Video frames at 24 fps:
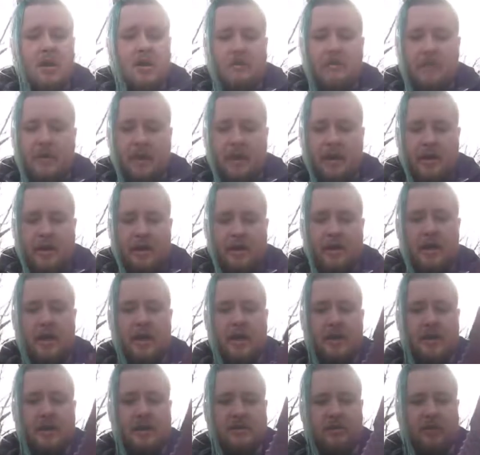but
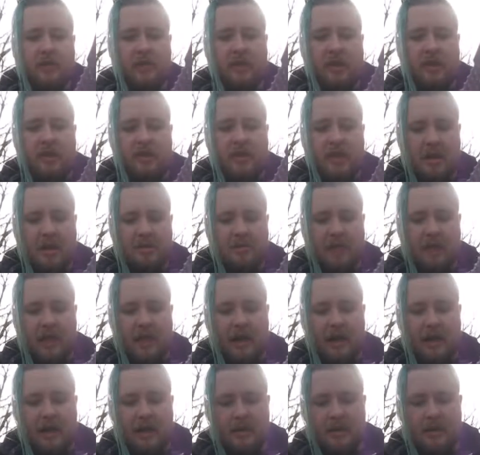it's a really thick
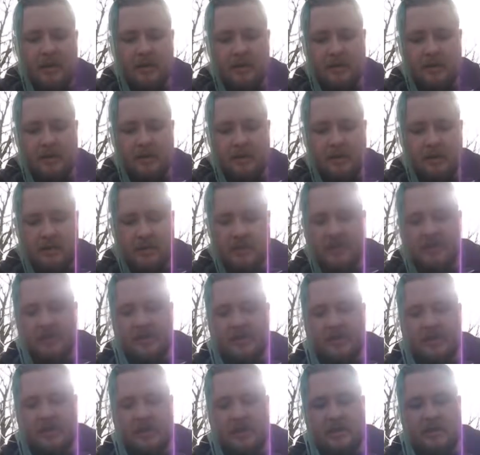blade. I want
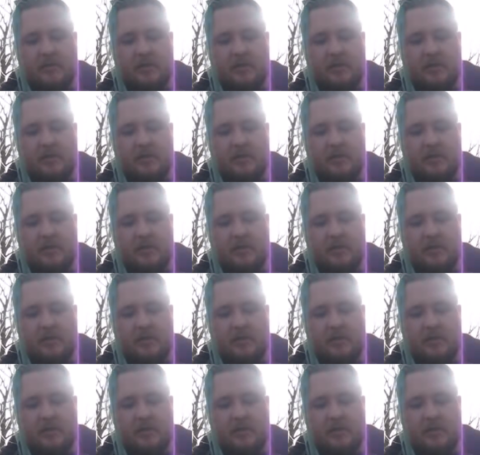to say it's